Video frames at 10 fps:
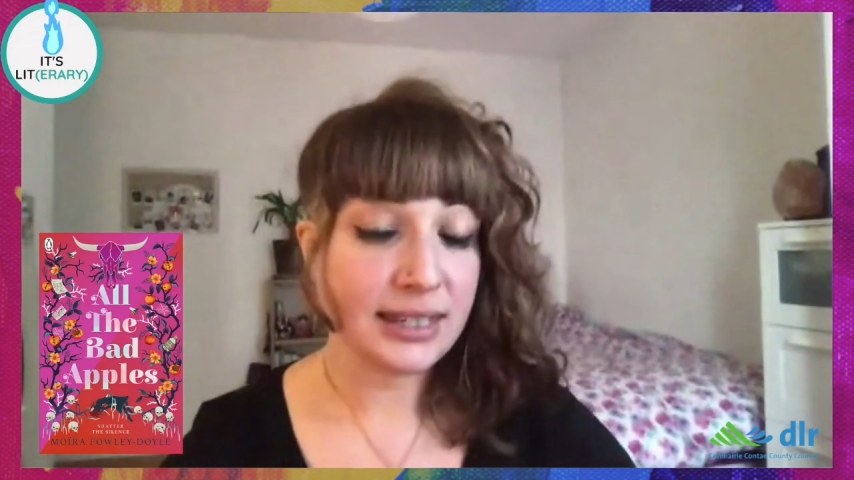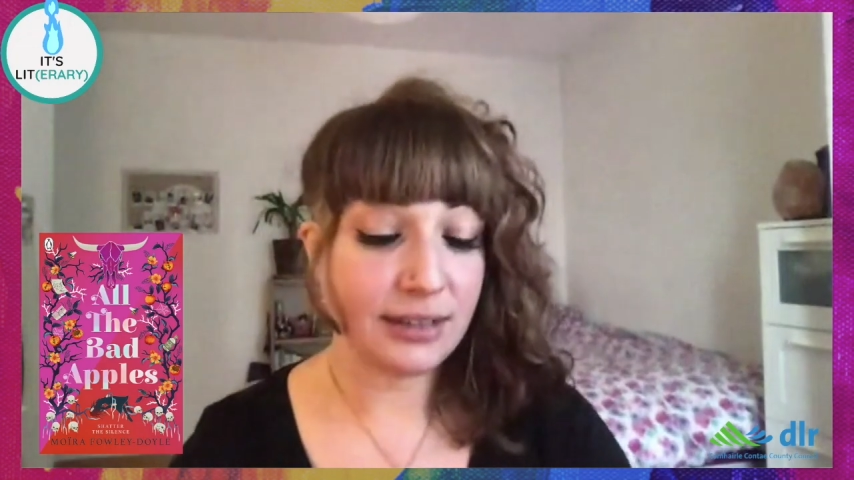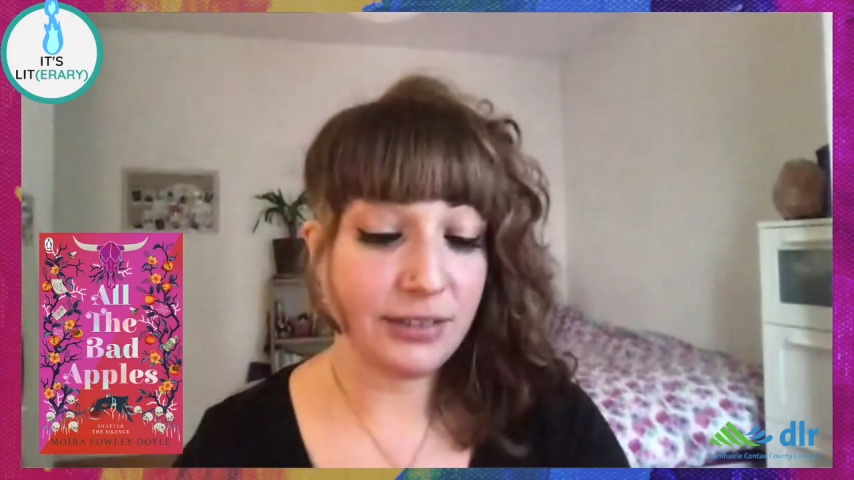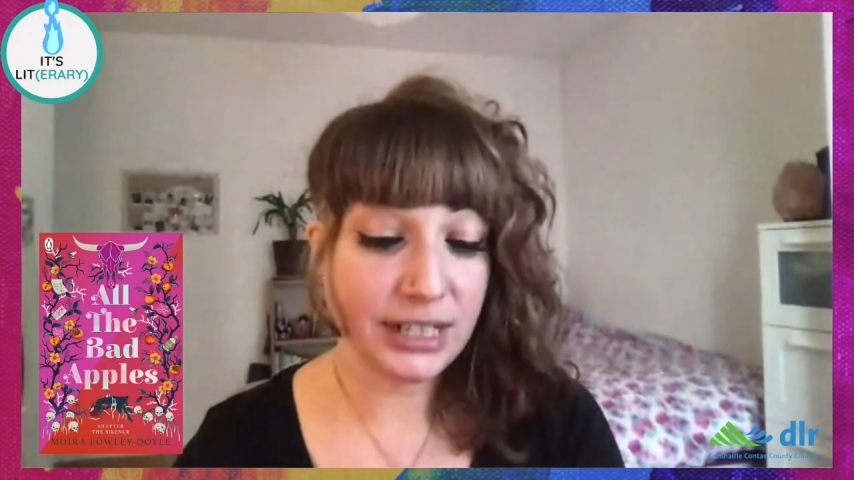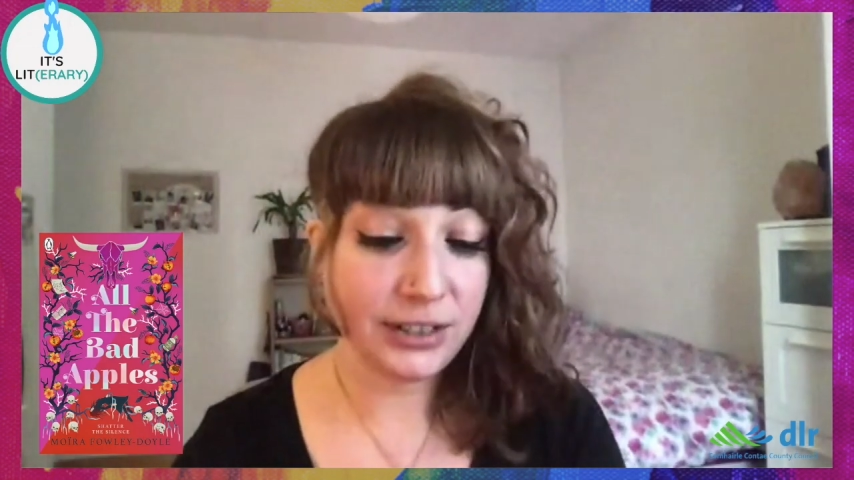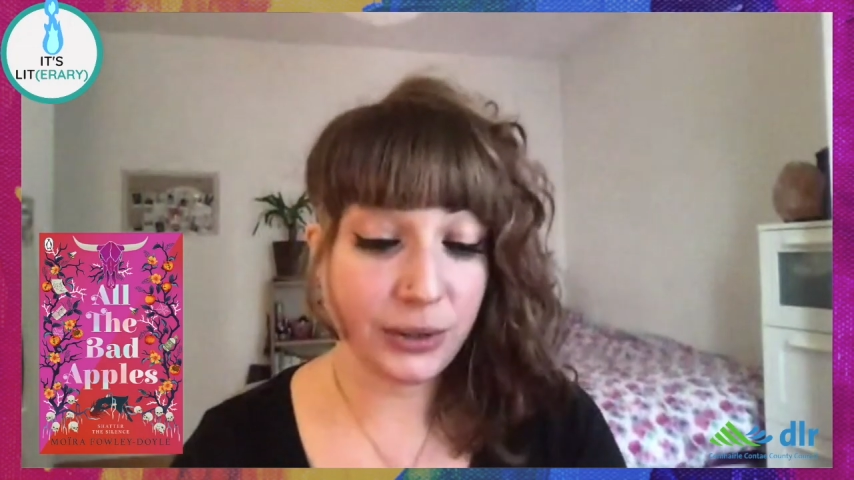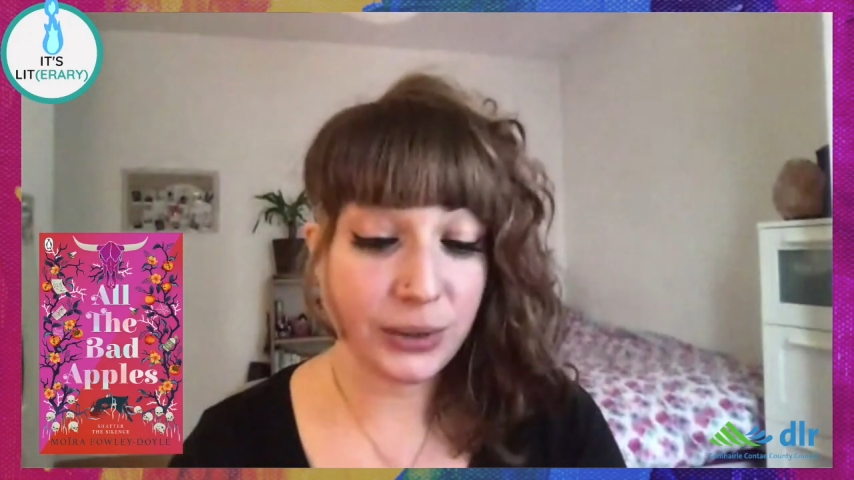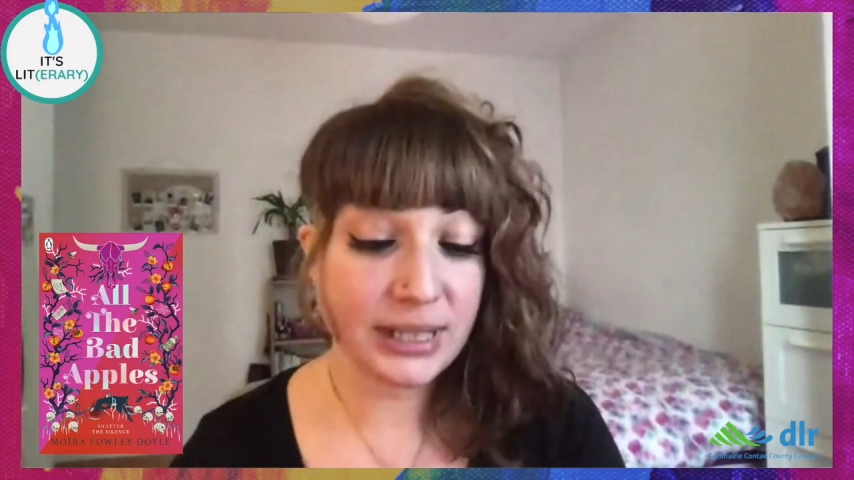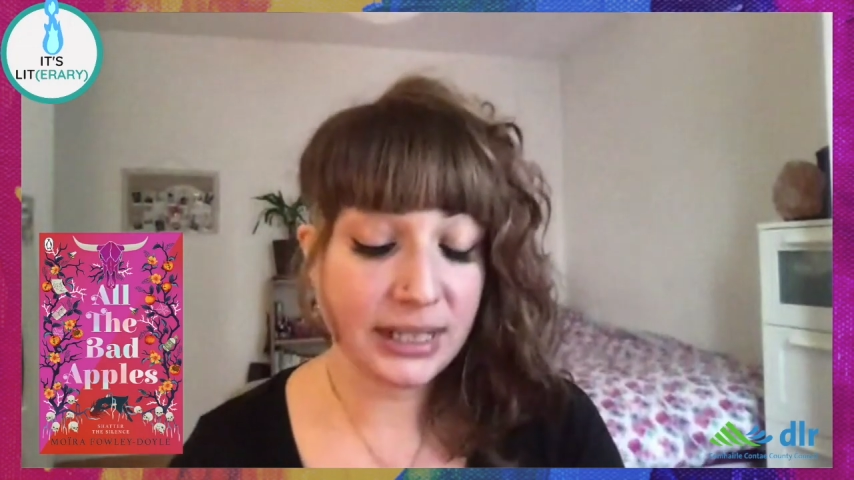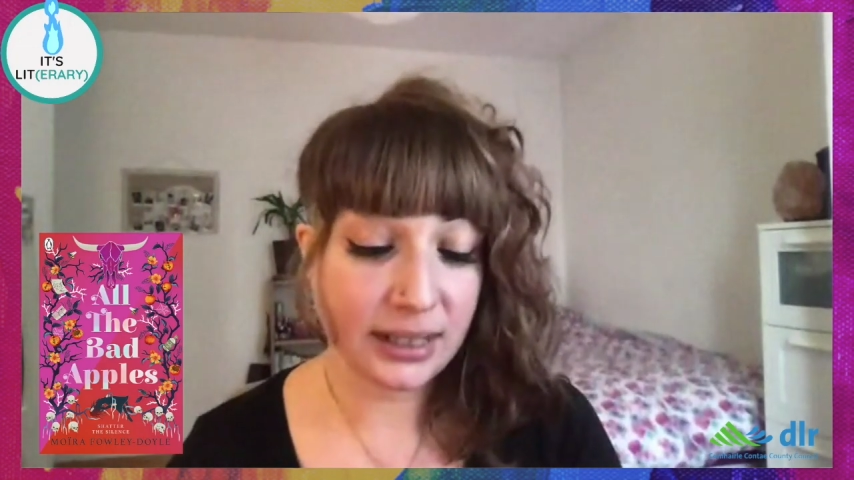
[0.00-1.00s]
17-year-old
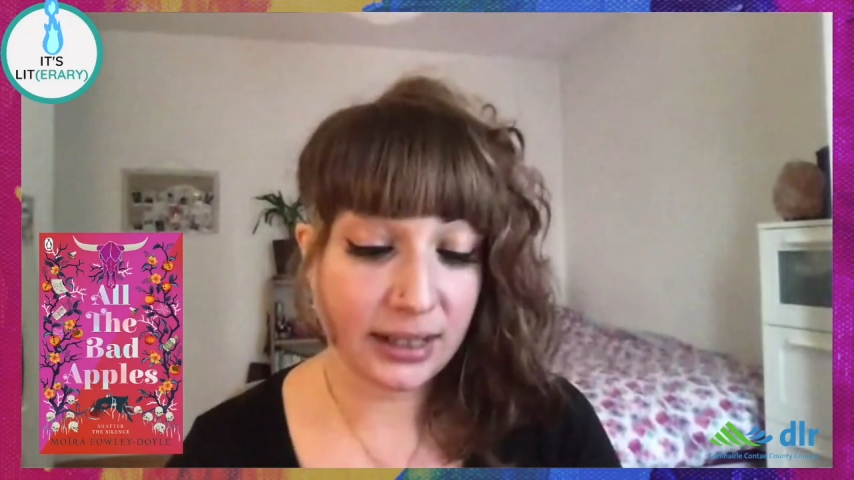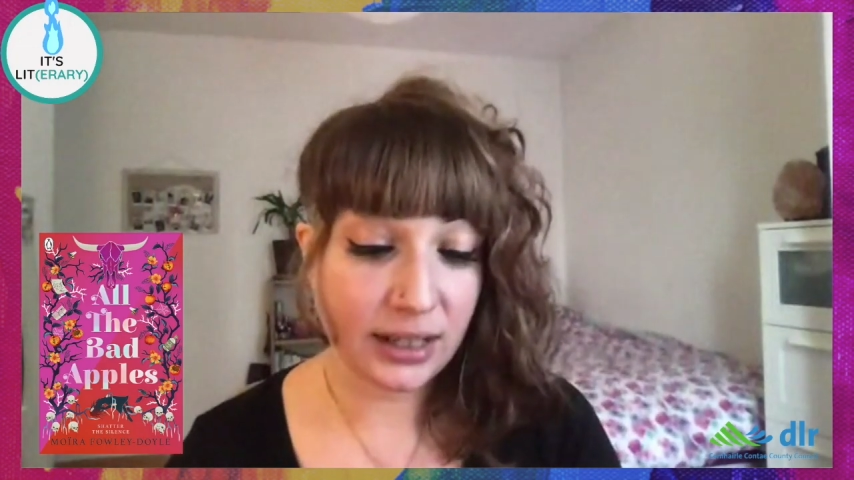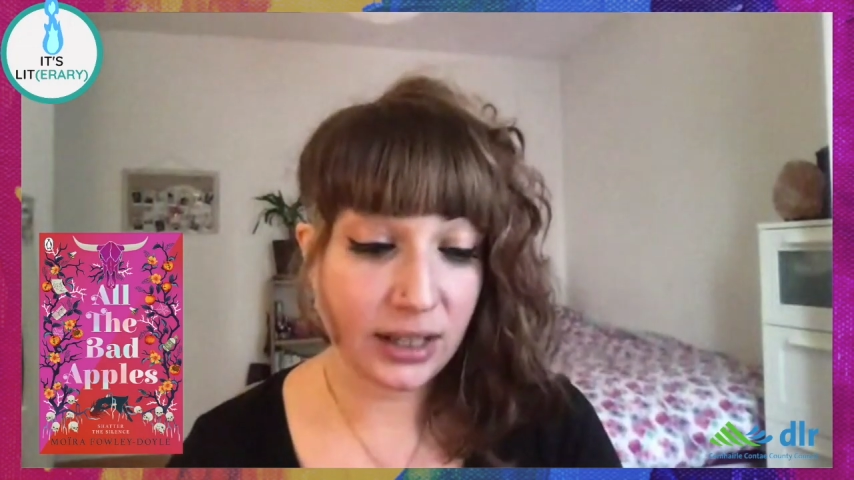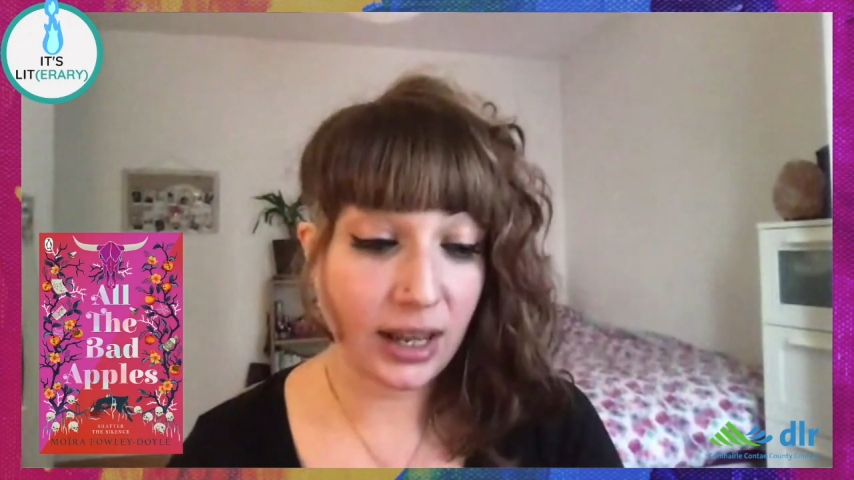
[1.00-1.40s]
Dina,